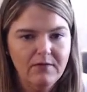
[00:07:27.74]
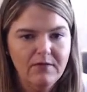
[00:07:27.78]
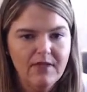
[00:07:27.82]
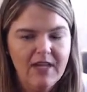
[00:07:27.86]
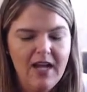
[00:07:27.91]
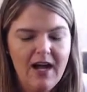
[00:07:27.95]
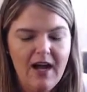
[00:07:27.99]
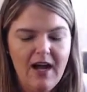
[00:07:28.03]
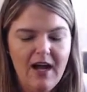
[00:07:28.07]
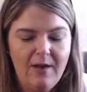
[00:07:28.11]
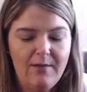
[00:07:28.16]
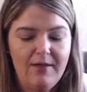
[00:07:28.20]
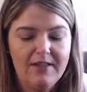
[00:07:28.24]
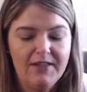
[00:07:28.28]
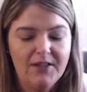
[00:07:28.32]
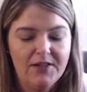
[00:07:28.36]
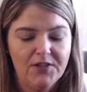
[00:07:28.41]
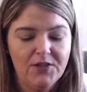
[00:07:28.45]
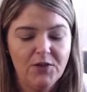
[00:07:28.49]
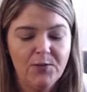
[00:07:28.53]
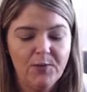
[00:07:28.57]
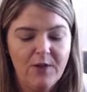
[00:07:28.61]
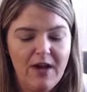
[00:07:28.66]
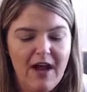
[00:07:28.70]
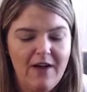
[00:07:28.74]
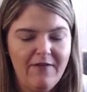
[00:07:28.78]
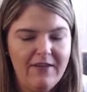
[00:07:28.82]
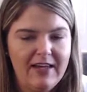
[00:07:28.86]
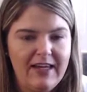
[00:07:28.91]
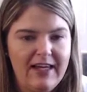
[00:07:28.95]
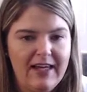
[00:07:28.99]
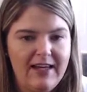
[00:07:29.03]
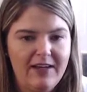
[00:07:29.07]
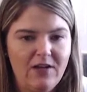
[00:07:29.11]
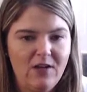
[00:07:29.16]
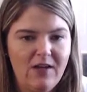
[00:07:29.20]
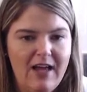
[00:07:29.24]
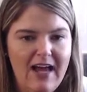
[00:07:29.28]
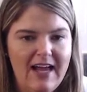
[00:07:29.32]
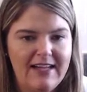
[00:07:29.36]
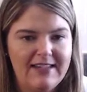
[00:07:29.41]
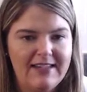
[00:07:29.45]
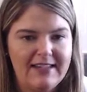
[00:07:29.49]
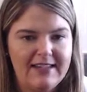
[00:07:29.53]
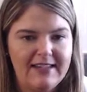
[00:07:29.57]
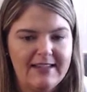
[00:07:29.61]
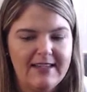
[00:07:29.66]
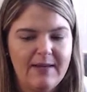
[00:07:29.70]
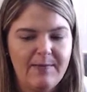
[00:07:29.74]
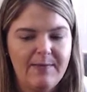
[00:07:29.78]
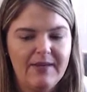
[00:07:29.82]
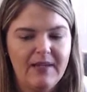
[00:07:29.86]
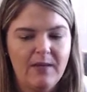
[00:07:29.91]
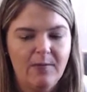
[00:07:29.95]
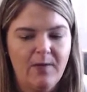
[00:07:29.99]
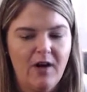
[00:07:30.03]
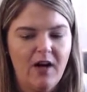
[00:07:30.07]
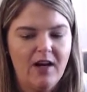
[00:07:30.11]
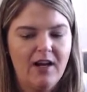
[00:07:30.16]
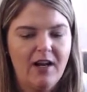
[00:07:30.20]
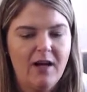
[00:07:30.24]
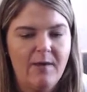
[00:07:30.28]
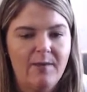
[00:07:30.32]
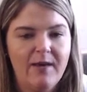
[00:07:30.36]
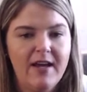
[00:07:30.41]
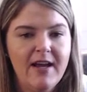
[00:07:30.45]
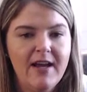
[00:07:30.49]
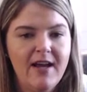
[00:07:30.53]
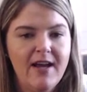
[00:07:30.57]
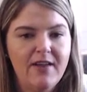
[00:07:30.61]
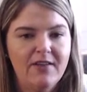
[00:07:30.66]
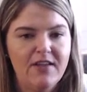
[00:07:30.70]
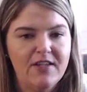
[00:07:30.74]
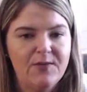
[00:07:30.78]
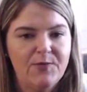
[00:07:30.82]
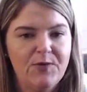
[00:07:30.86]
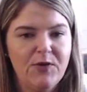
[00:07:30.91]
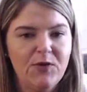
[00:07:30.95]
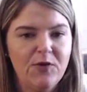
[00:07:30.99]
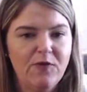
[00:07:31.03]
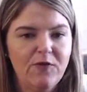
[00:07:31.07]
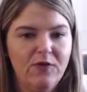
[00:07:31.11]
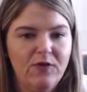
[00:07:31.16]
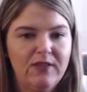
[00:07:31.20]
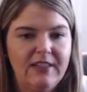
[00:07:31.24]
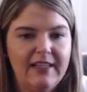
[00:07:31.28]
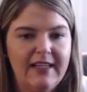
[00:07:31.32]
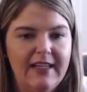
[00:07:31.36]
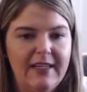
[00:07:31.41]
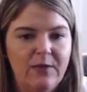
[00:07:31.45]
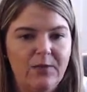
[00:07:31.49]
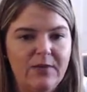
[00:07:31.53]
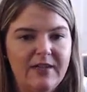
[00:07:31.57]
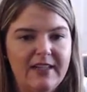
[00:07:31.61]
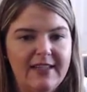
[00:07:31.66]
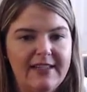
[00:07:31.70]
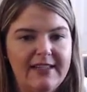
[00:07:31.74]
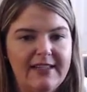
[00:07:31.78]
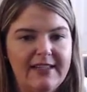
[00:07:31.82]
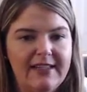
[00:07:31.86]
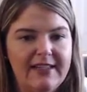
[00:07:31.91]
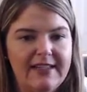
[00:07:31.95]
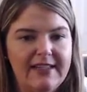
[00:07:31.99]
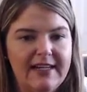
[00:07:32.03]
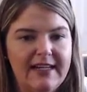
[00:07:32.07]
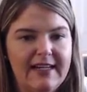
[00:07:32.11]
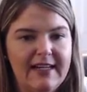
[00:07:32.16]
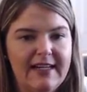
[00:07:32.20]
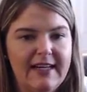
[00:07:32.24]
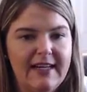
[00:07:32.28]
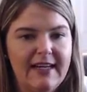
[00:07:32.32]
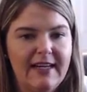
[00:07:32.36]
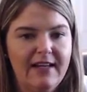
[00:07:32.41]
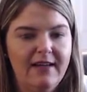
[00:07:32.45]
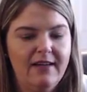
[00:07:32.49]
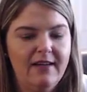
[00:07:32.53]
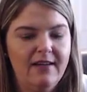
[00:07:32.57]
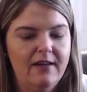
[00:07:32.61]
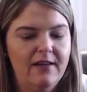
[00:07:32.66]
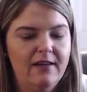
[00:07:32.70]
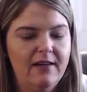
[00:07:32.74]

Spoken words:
It's a super heavy candle. It has this lip at the bottom, this beautiful lid with this insignia,